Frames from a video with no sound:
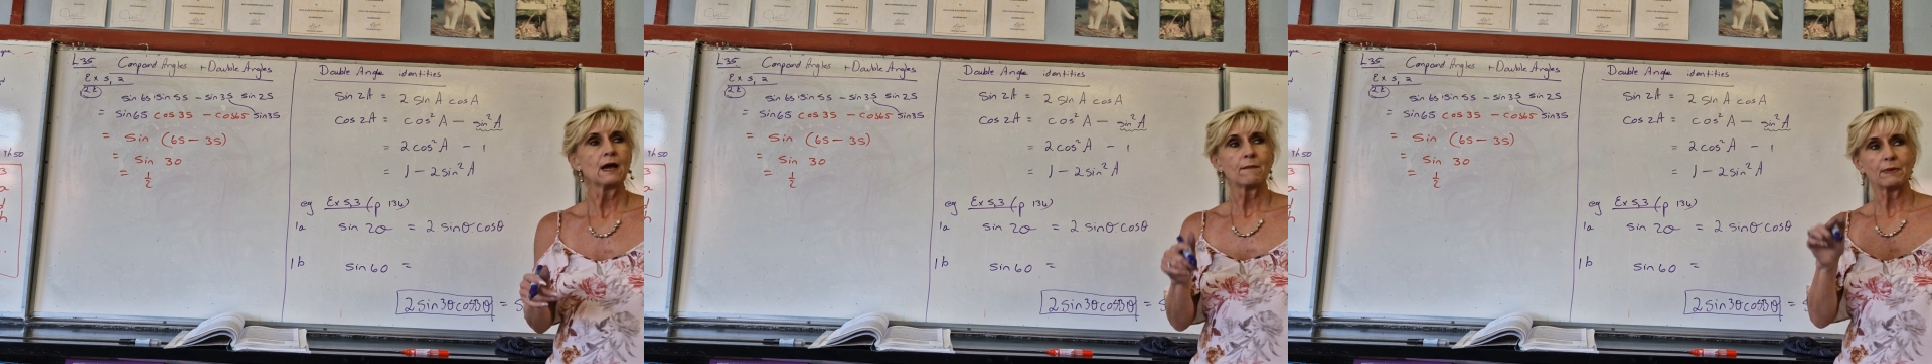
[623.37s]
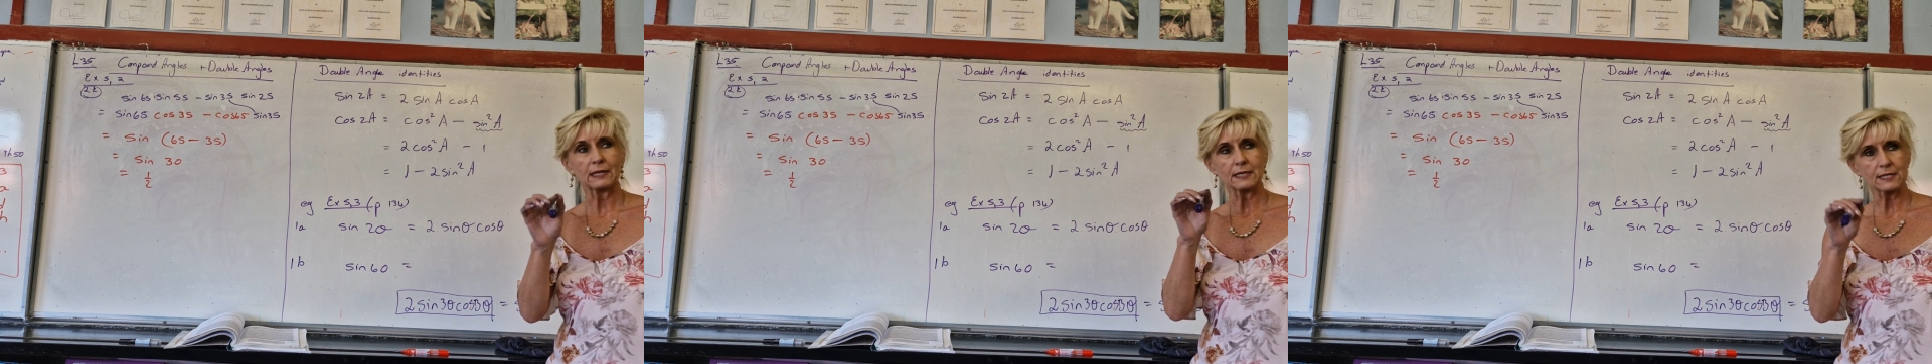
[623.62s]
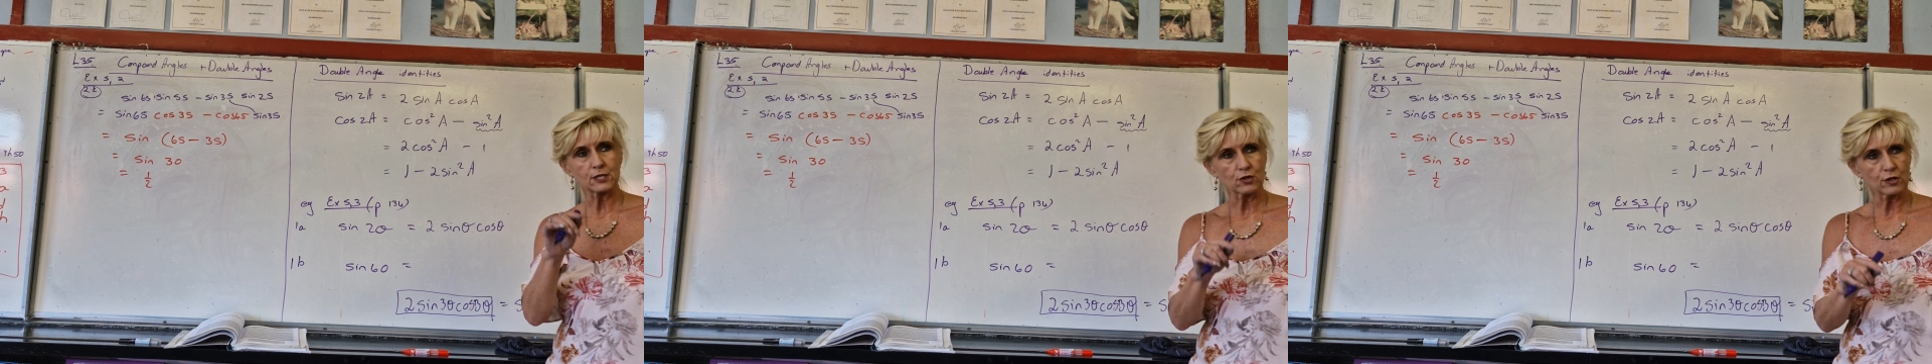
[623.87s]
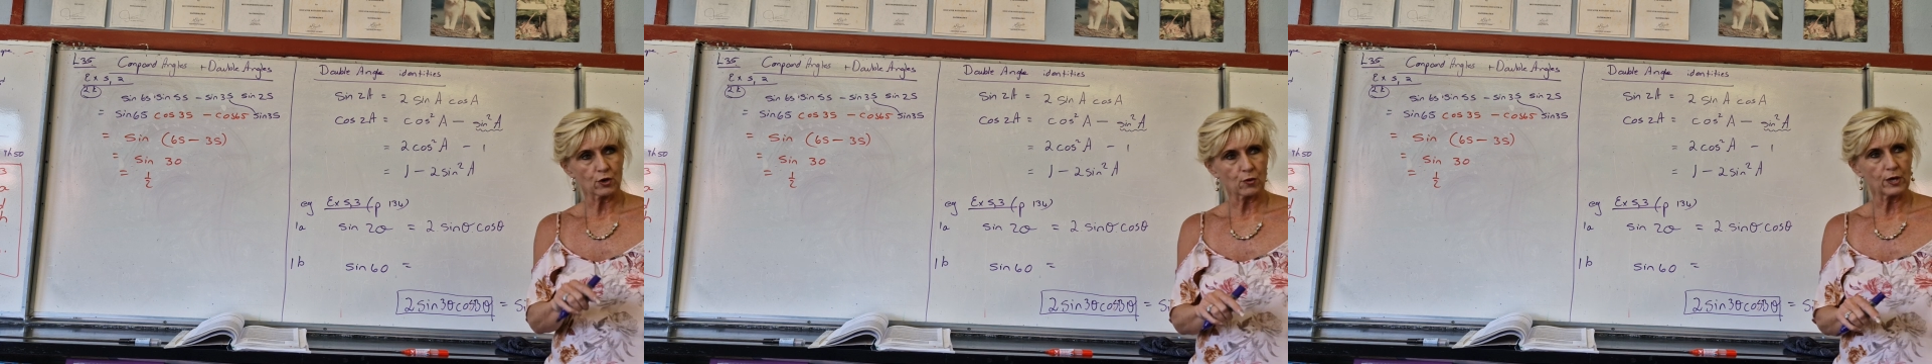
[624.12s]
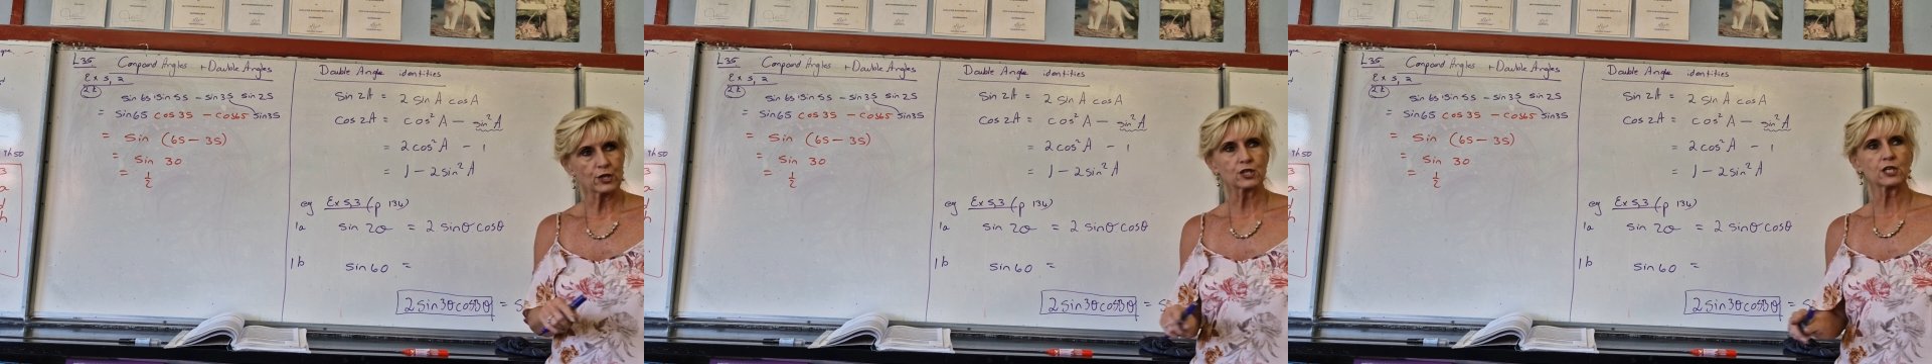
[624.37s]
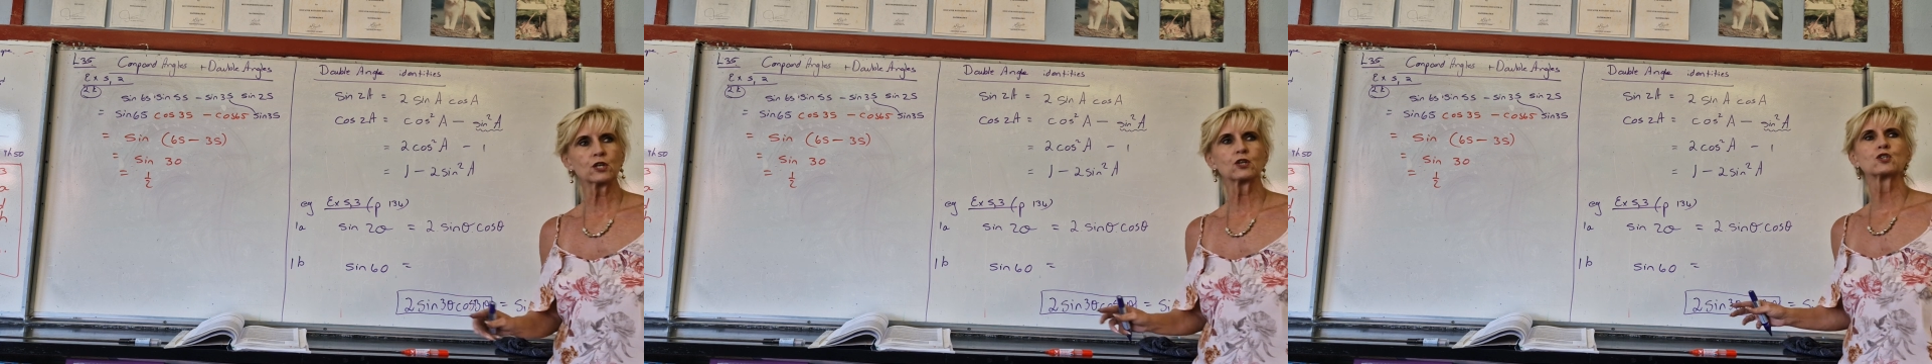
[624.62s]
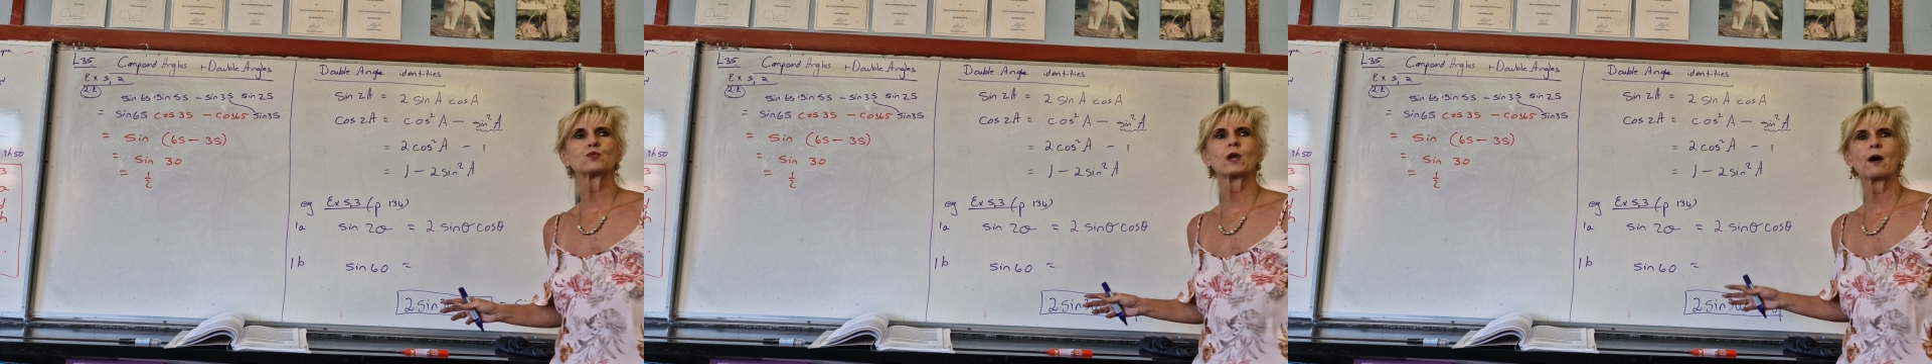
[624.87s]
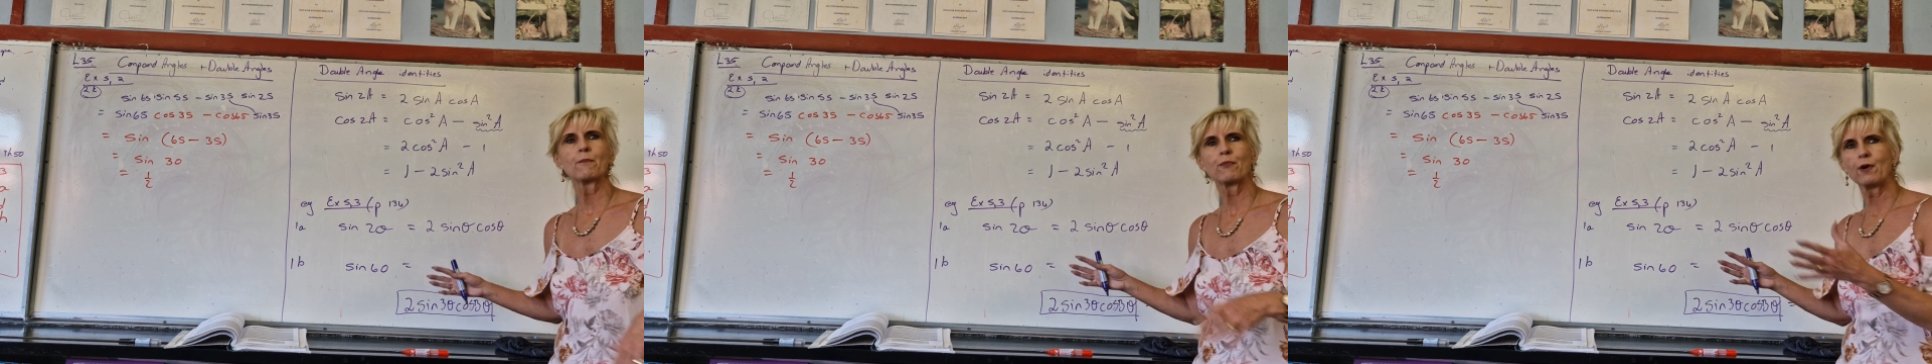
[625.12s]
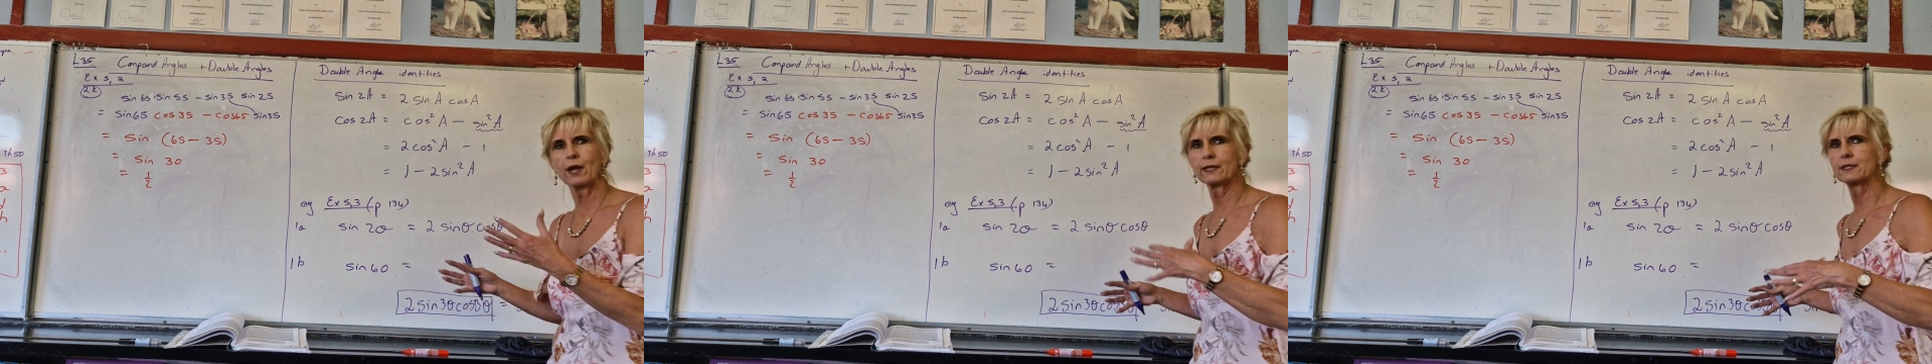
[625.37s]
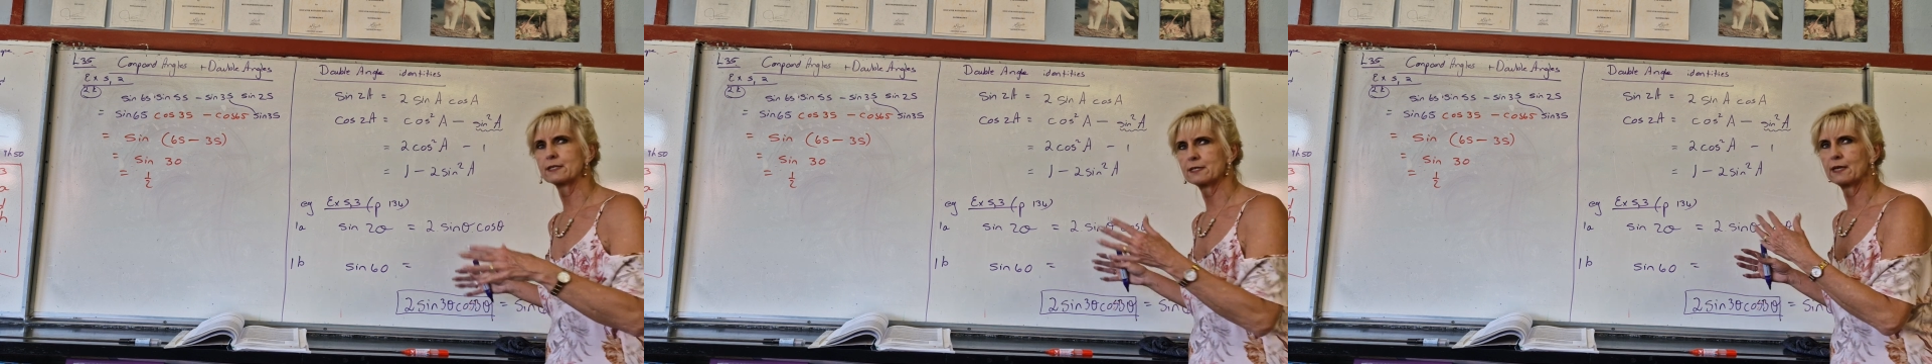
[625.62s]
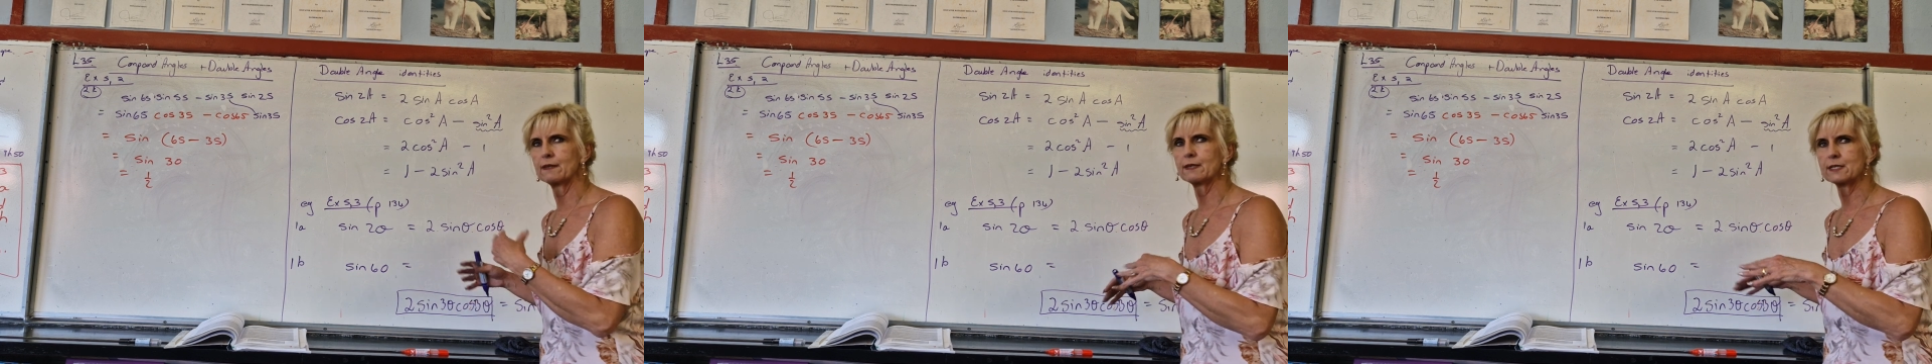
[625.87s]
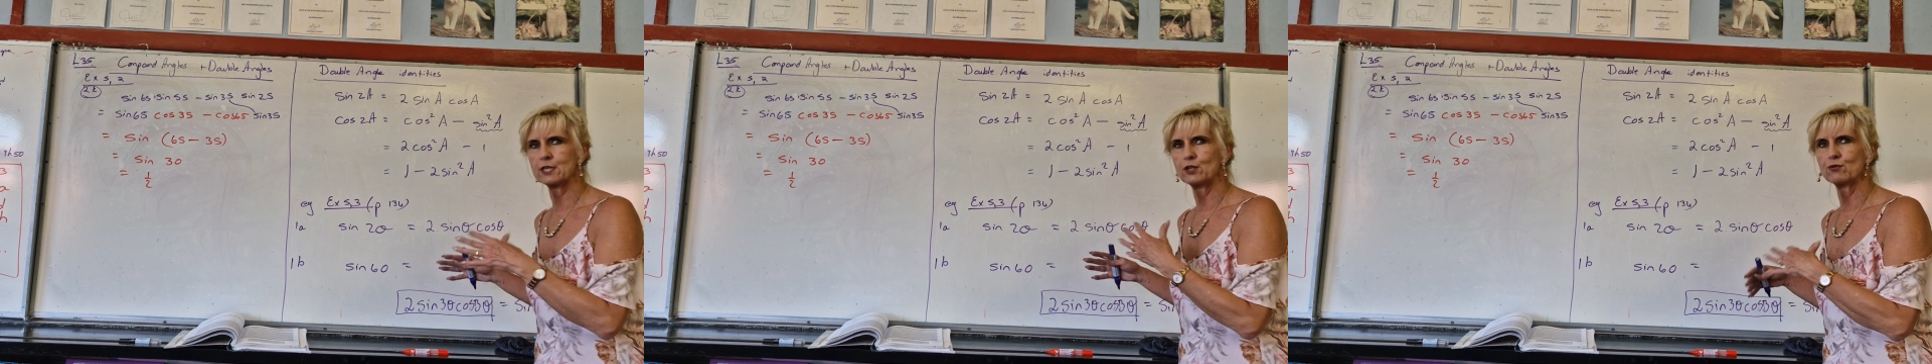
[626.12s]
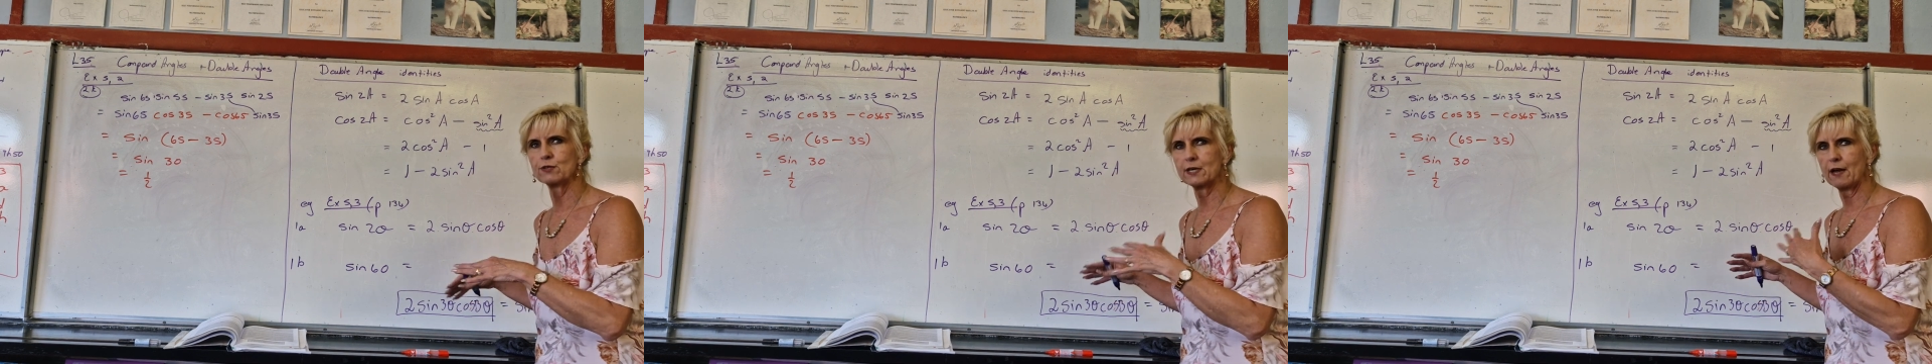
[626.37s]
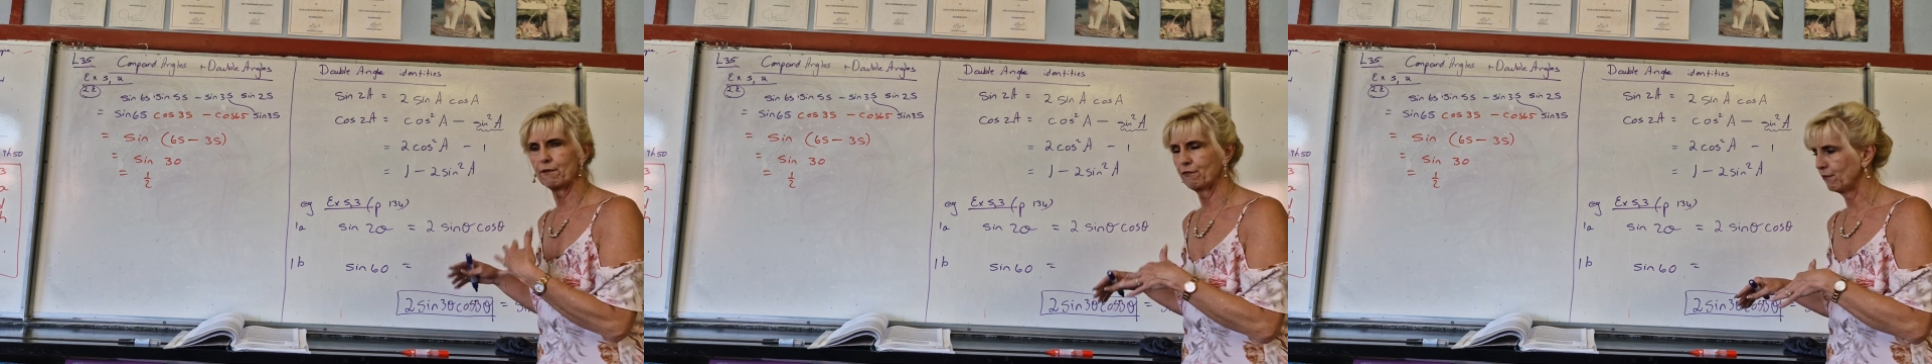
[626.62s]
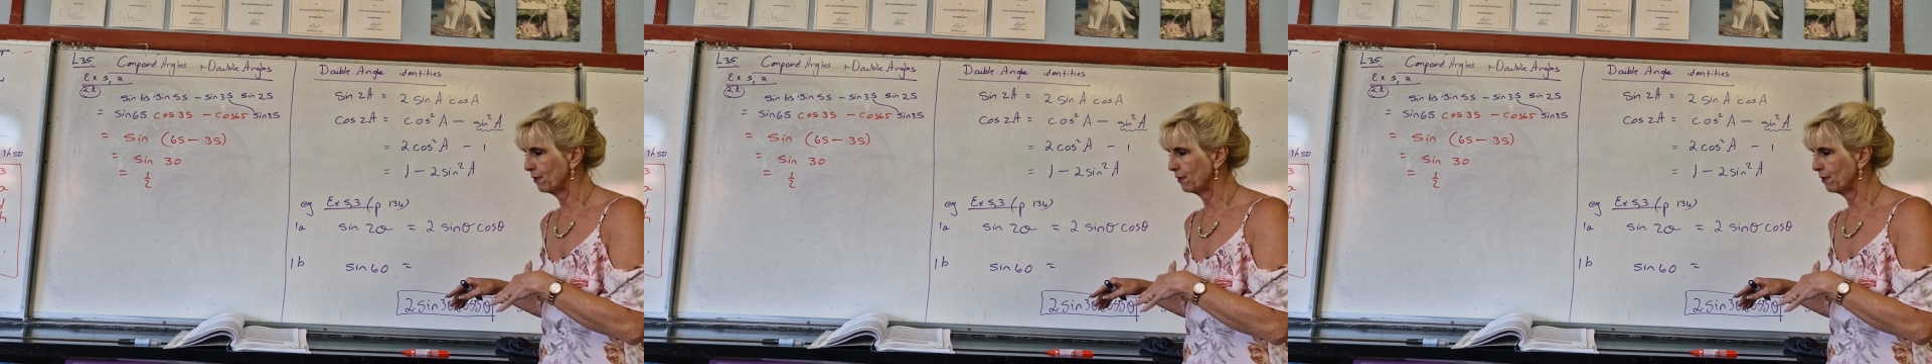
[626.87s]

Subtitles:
But listen to the question because we are practicing this new stuff.